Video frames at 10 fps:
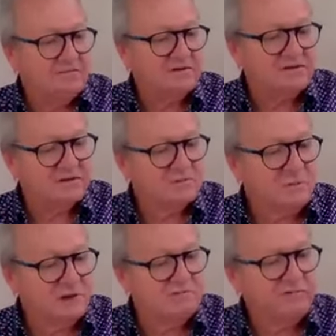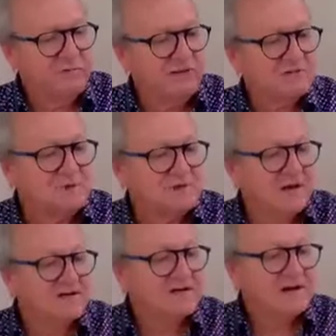obviously it's part of the
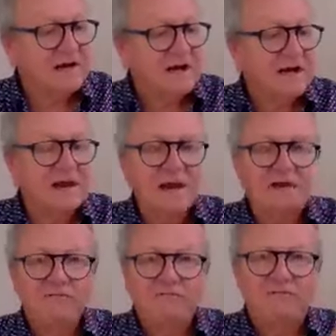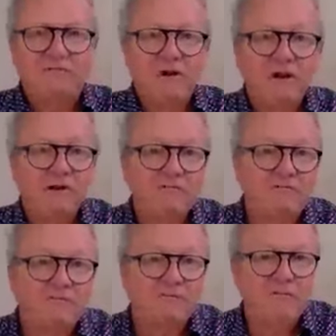mesmerizing. I love
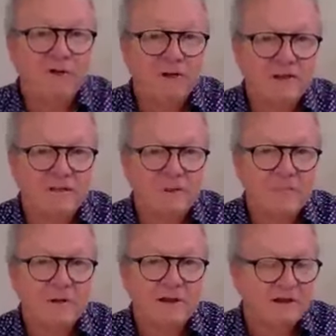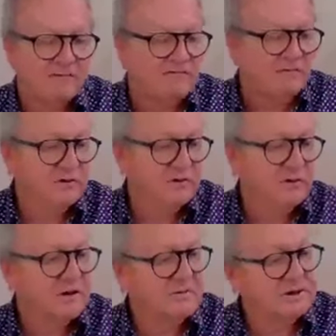following the bubble in the
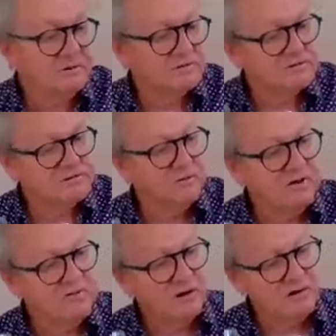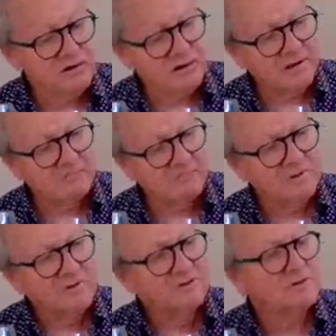flute because you have a long time
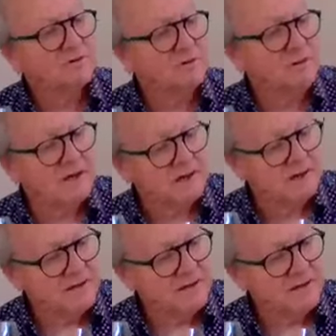to look at